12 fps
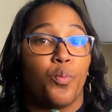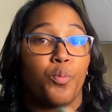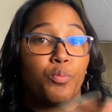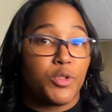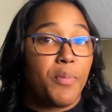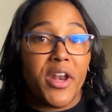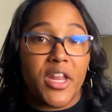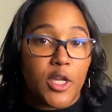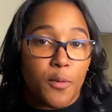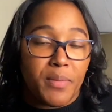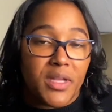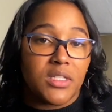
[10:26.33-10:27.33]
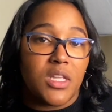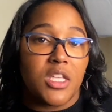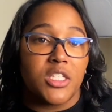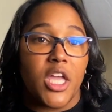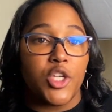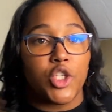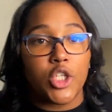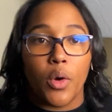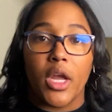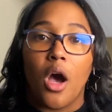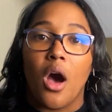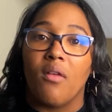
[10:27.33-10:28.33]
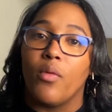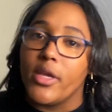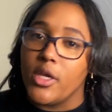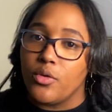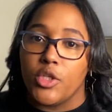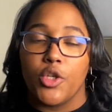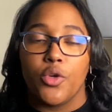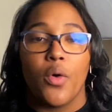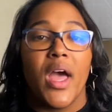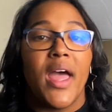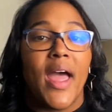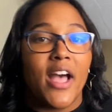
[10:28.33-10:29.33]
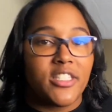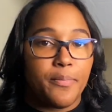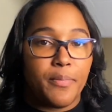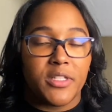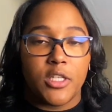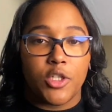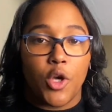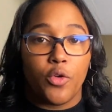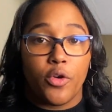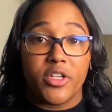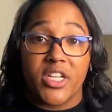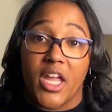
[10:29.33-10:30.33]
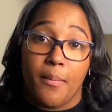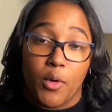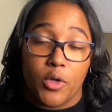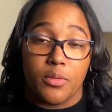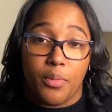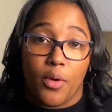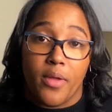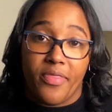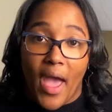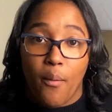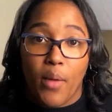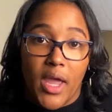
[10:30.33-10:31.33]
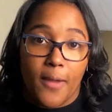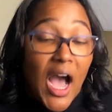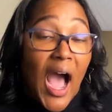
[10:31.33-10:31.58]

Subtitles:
spreading your business and showing off what you do as a business owner to get more support that way.